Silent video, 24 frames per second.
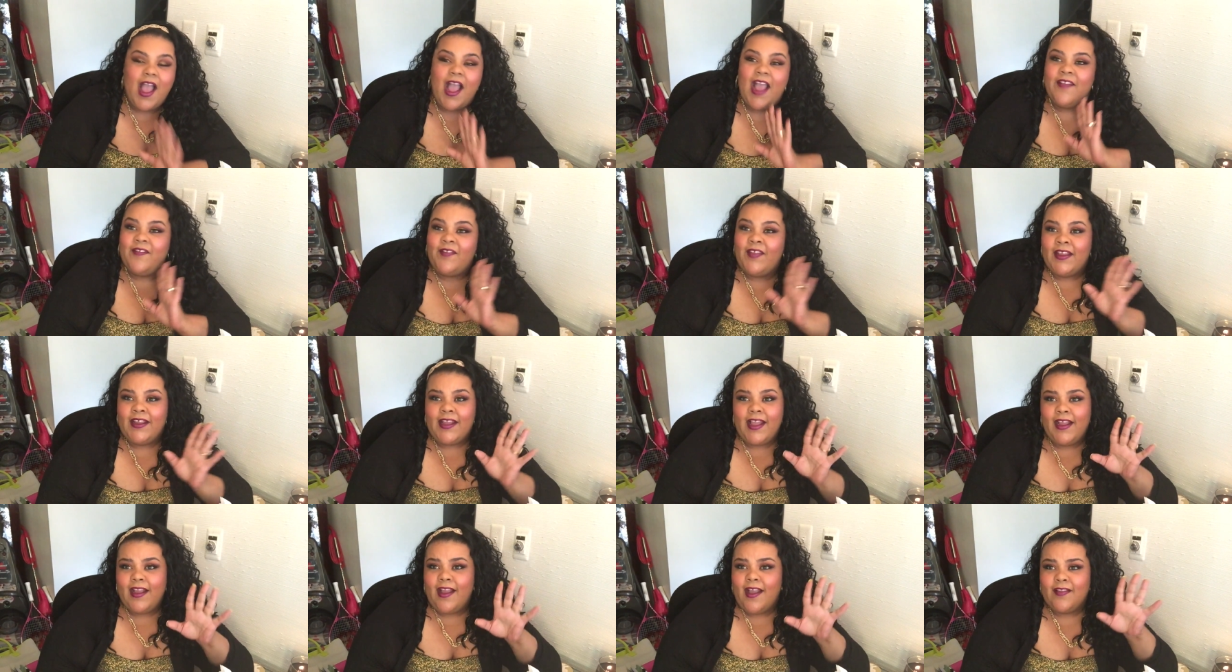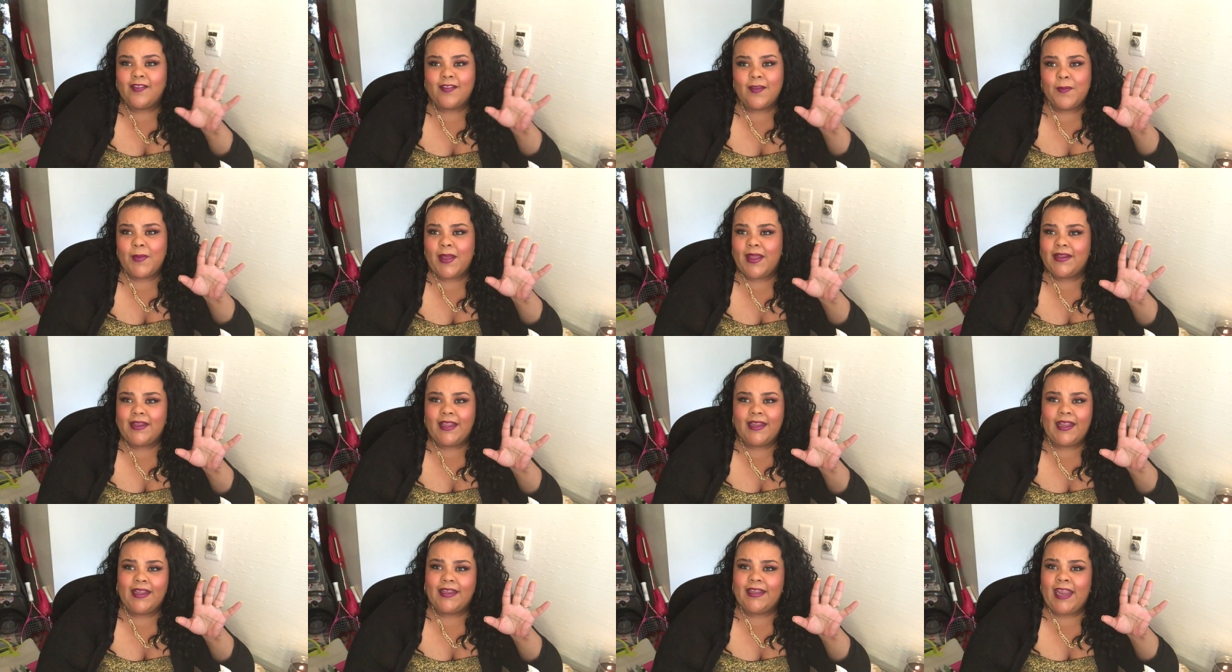I think I got them at
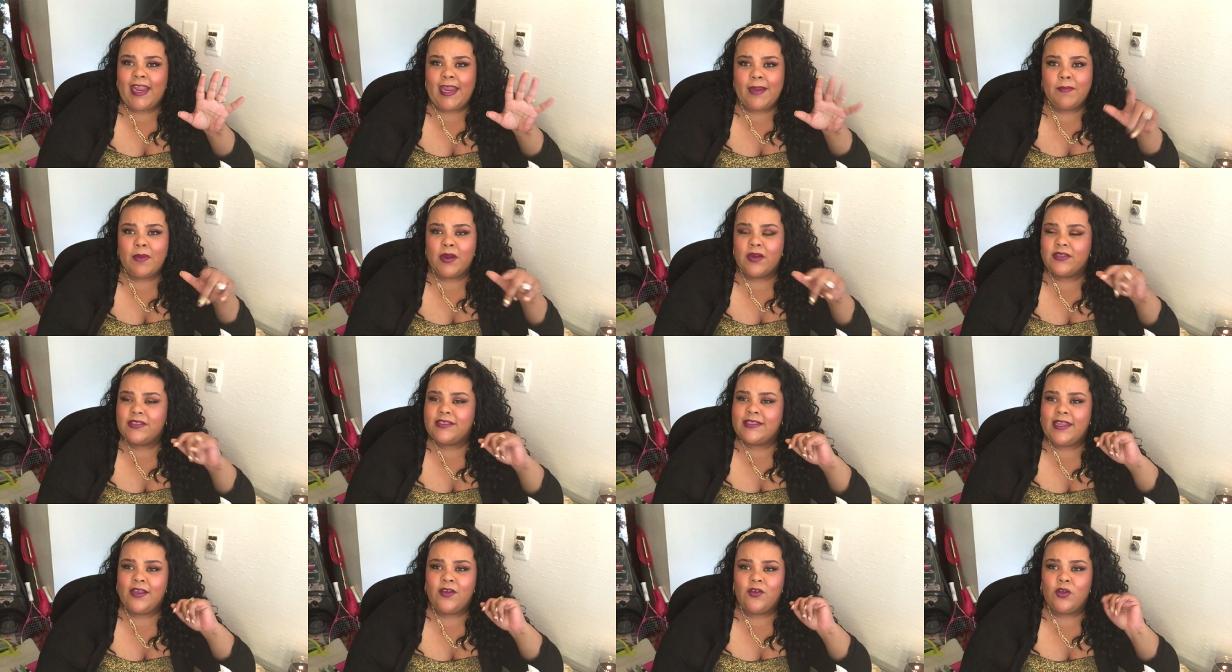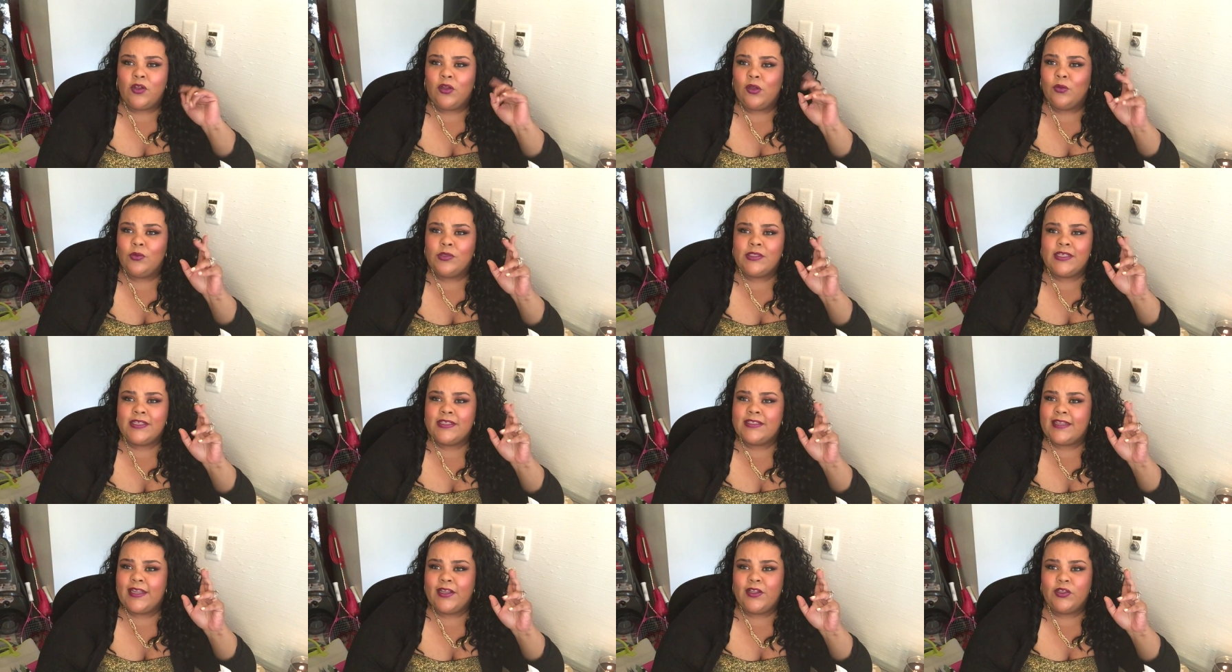like a Kmart sale,
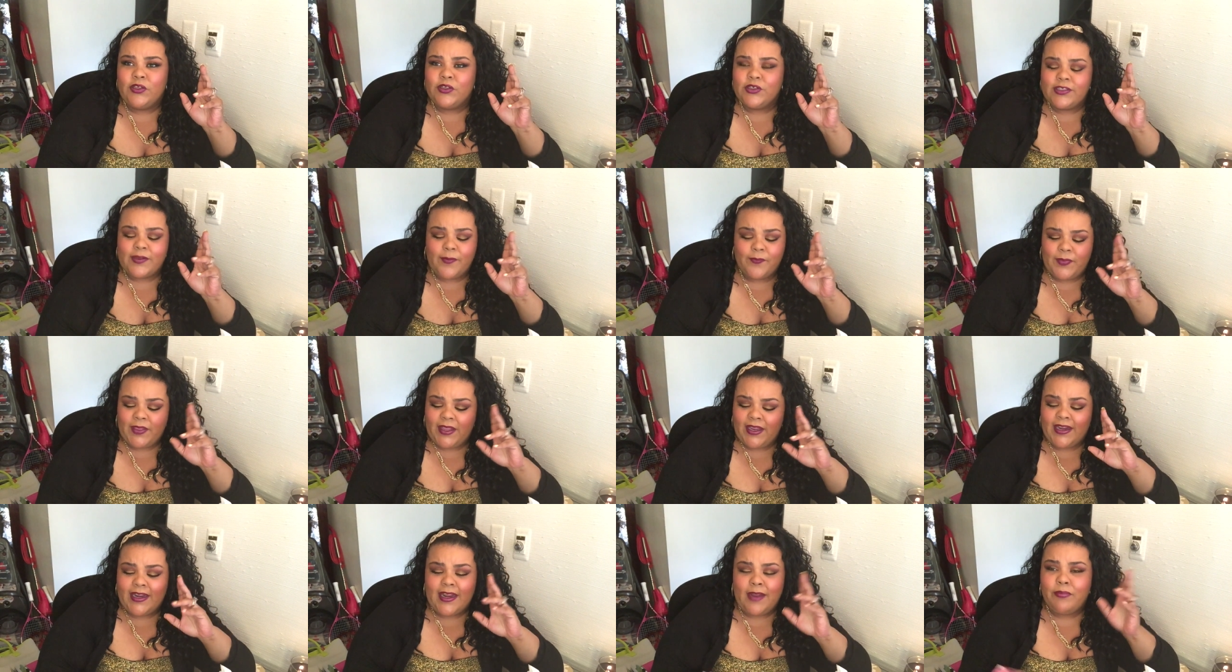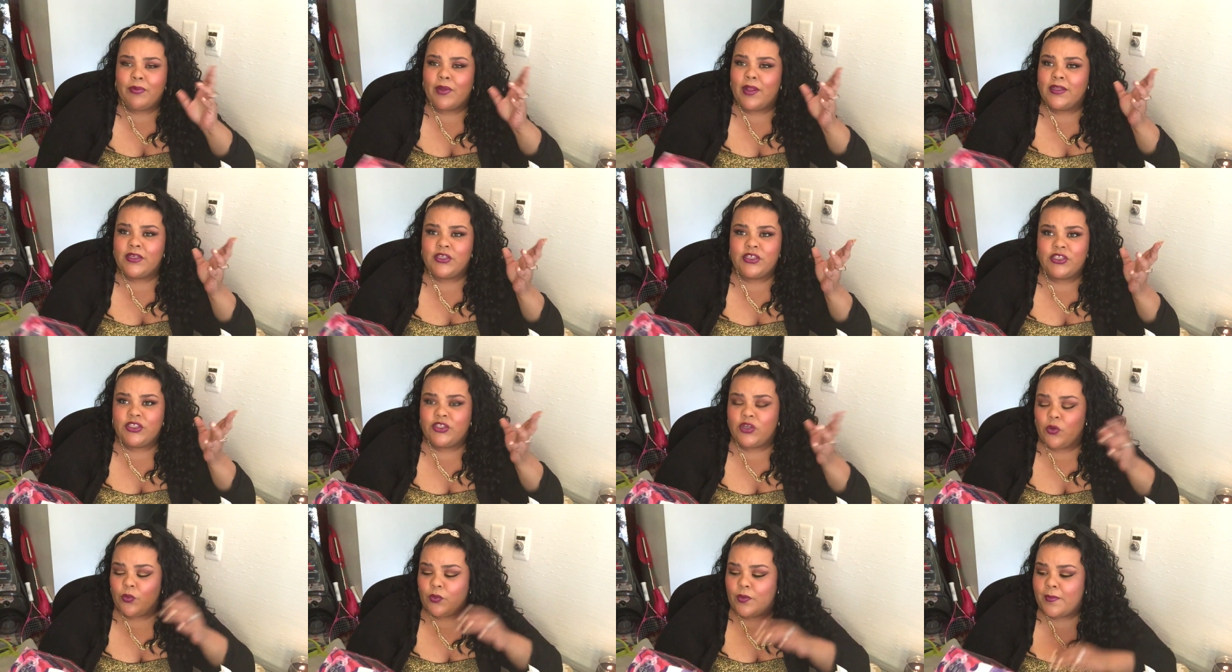closing sale or something, and I probably
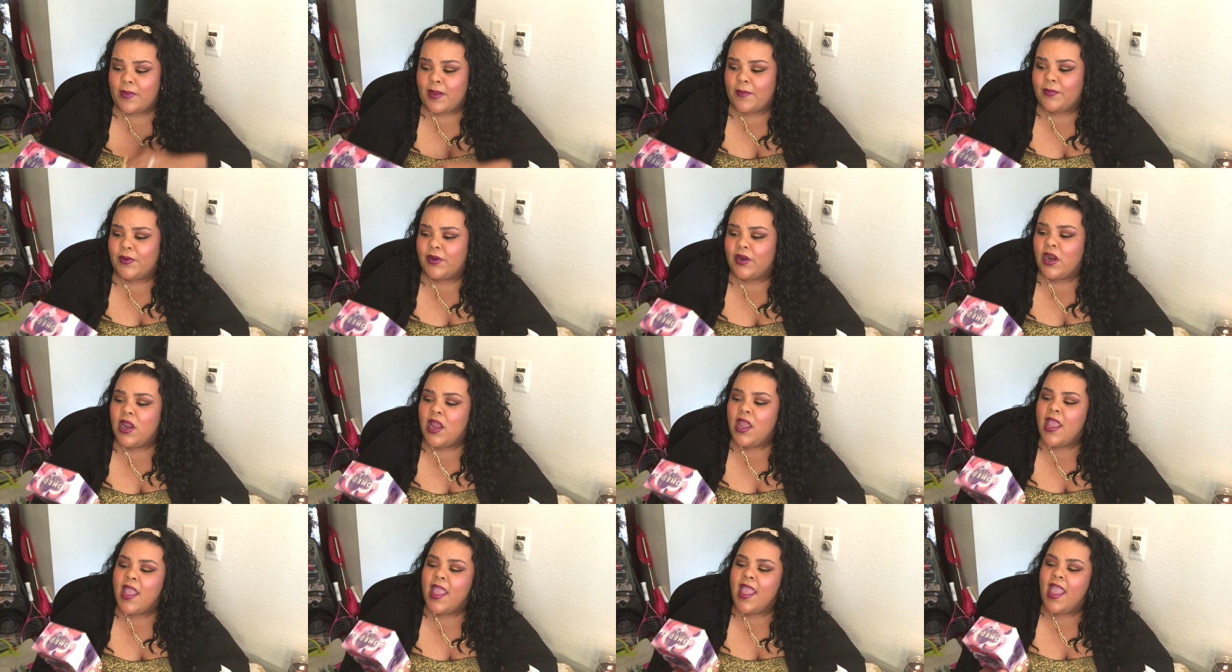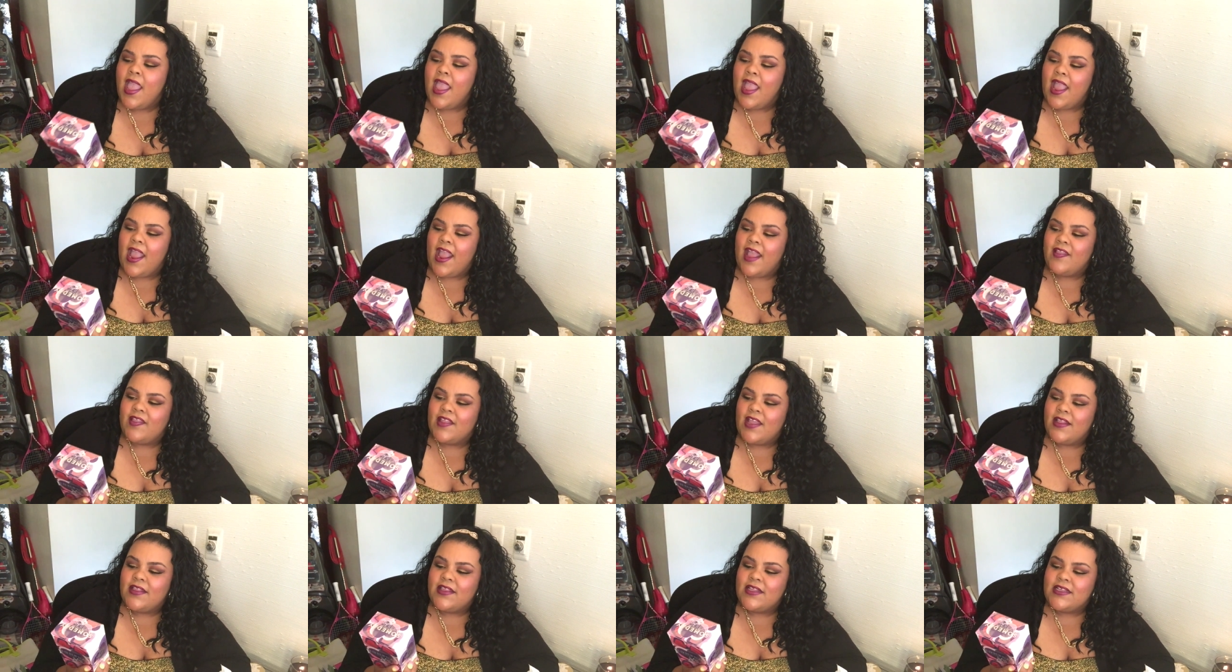just don't remember.
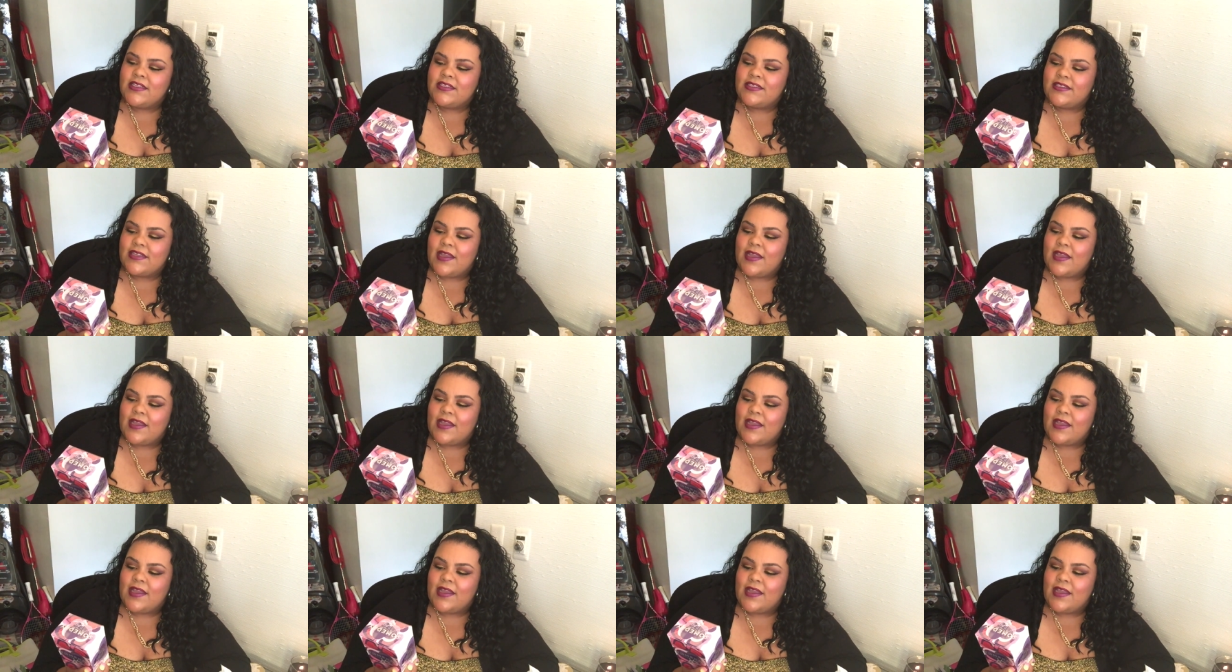And then this